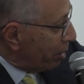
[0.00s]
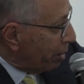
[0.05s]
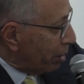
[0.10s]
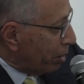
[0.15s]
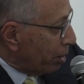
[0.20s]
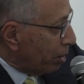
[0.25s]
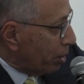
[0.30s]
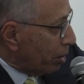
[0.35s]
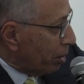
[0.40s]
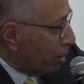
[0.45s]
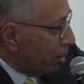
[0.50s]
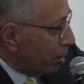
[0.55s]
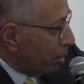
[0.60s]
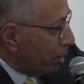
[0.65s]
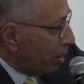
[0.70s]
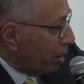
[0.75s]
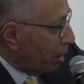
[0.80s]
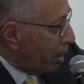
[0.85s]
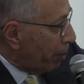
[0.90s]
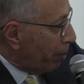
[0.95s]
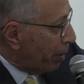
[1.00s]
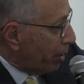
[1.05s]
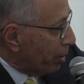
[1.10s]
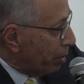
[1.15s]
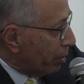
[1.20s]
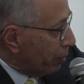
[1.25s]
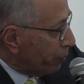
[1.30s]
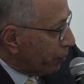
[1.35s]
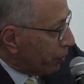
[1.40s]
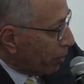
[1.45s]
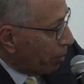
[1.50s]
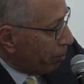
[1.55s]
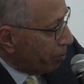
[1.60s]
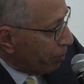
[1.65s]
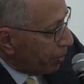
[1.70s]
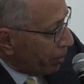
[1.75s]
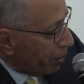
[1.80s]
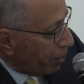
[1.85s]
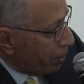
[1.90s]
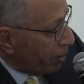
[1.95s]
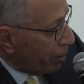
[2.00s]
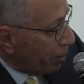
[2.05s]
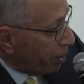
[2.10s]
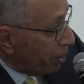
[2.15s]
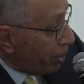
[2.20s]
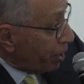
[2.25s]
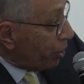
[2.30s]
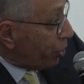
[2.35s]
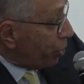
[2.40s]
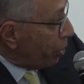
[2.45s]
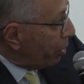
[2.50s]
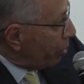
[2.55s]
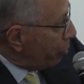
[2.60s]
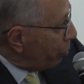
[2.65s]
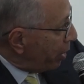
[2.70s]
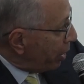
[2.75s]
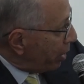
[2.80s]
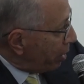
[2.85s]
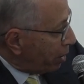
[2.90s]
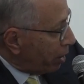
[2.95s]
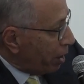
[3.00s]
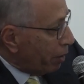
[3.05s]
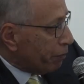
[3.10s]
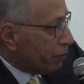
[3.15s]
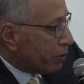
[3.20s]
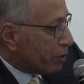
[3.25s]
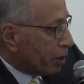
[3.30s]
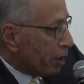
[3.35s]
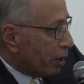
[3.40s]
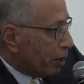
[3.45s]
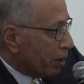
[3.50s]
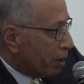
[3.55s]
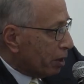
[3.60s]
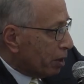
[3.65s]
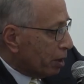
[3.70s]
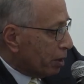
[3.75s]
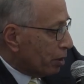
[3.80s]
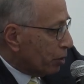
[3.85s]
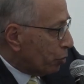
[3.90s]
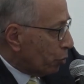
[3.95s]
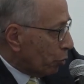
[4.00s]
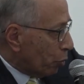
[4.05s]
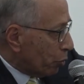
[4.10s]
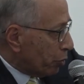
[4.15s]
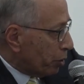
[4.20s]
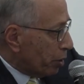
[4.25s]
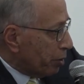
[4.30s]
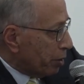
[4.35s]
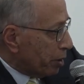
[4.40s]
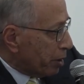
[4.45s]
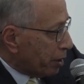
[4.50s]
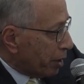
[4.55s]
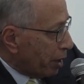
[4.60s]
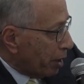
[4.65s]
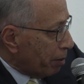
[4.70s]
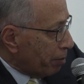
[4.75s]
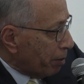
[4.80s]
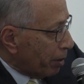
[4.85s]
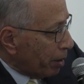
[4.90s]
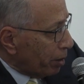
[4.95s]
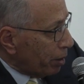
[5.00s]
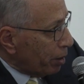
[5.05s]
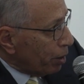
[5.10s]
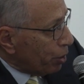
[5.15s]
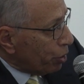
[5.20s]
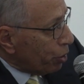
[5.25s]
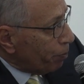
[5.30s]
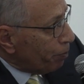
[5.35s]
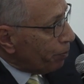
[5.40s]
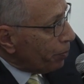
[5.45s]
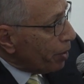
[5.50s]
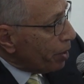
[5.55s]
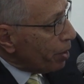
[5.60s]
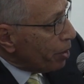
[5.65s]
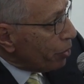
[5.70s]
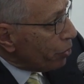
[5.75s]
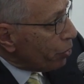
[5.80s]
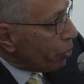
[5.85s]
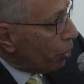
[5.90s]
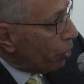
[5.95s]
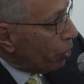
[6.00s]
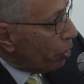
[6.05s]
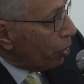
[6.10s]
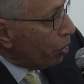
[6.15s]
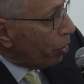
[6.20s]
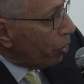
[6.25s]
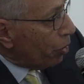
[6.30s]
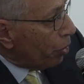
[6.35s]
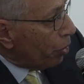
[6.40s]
Lebanon from the region where it lives, and Jordan the same, and Egypt. So,